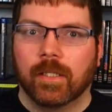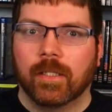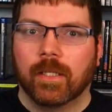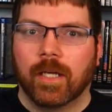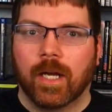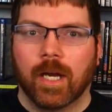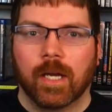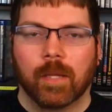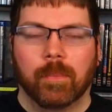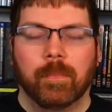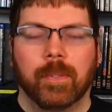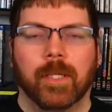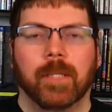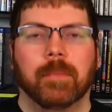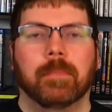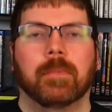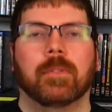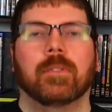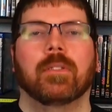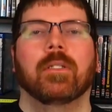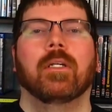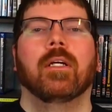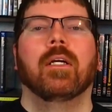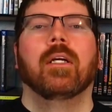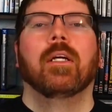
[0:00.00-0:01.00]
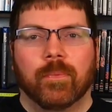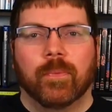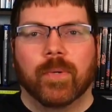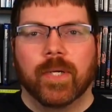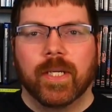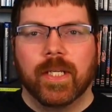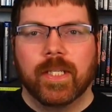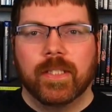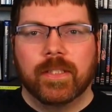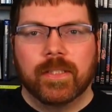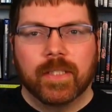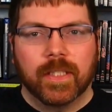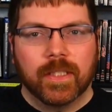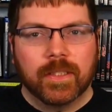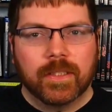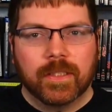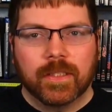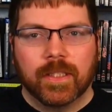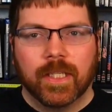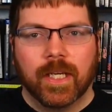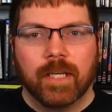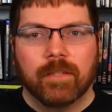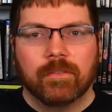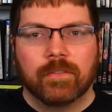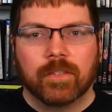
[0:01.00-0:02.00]
a lot of people when he did
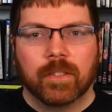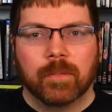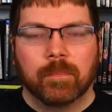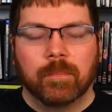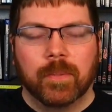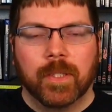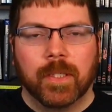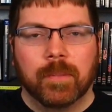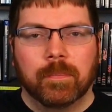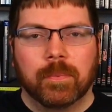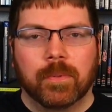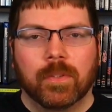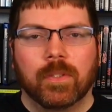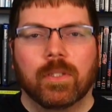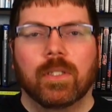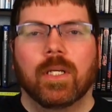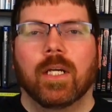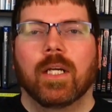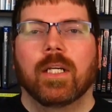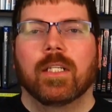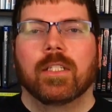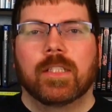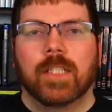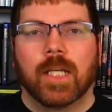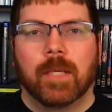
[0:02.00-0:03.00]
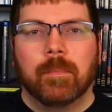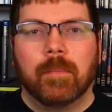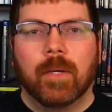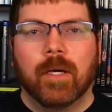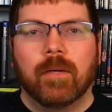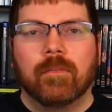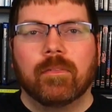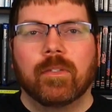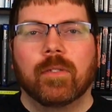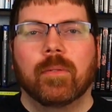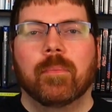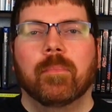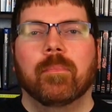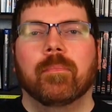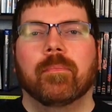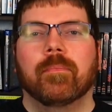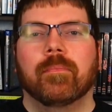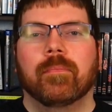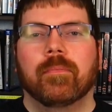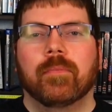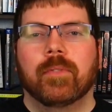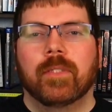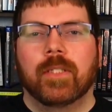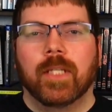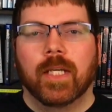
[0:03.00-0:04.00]
save some people some of them
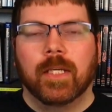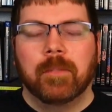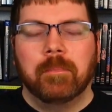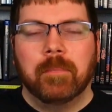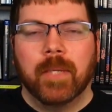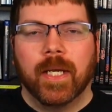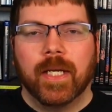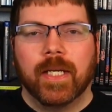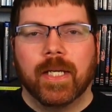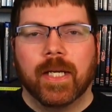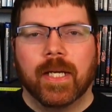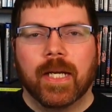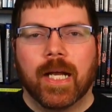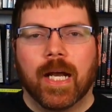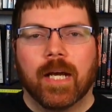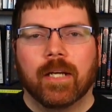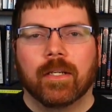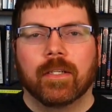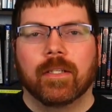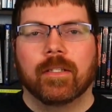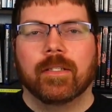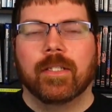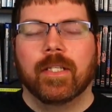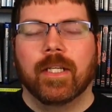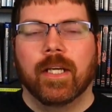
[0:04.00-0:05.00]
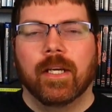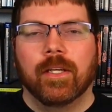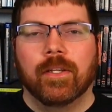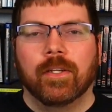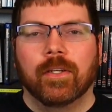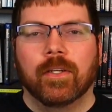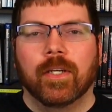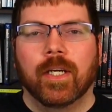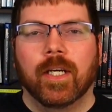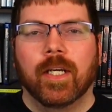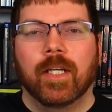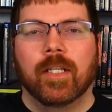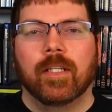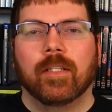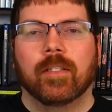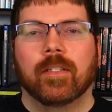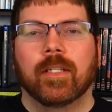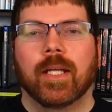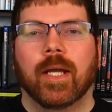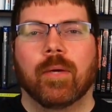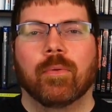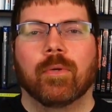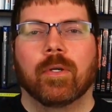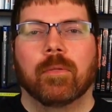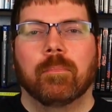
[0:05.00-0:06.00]
did make it out on the other end and
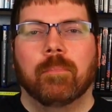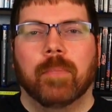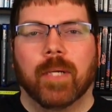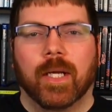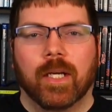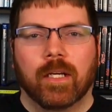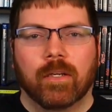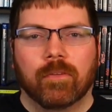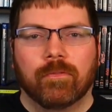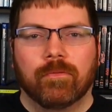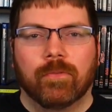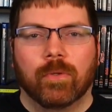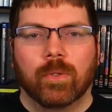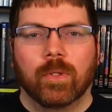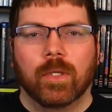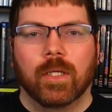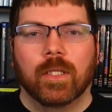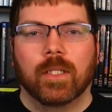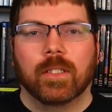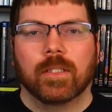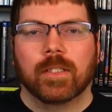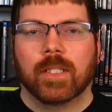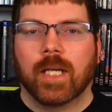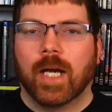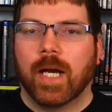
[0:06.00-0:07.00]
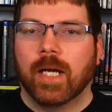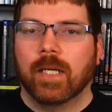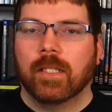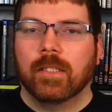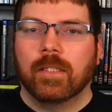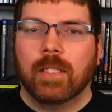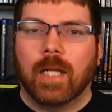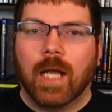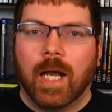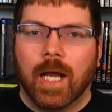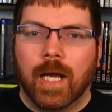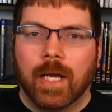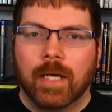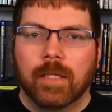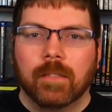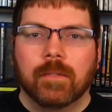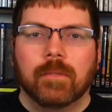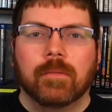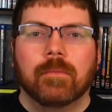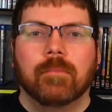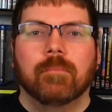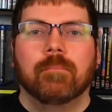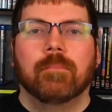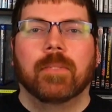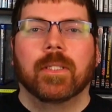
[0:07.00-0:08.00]
they were better for it not a lot
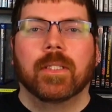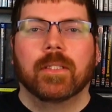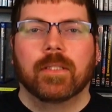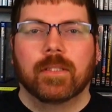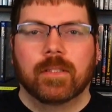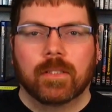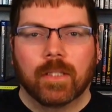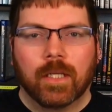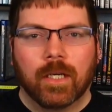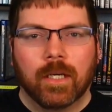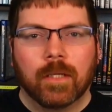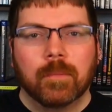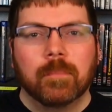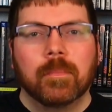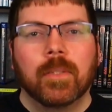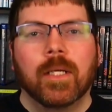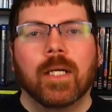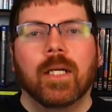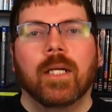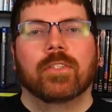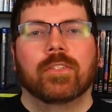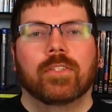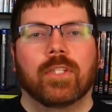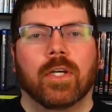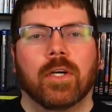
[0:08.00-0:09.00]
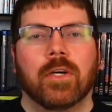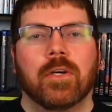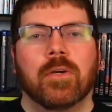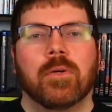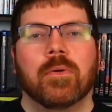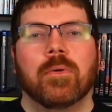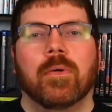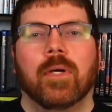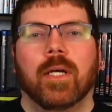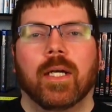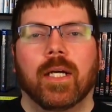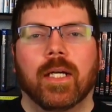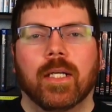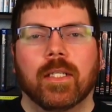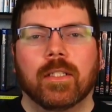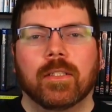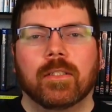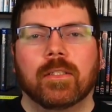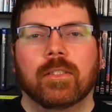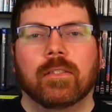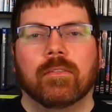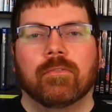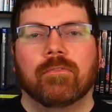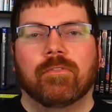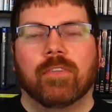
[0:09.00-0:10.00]
but some. So
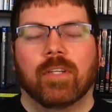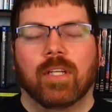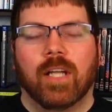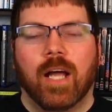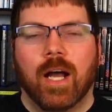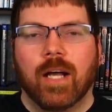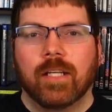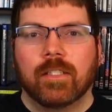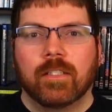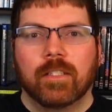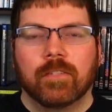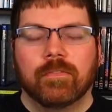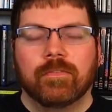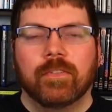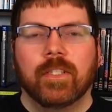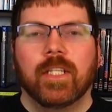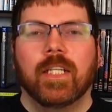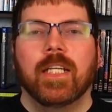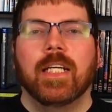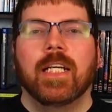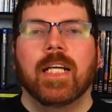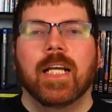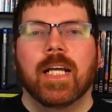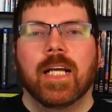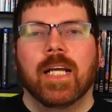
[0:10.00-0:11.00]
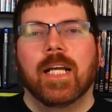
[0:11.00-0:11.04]
his philosophy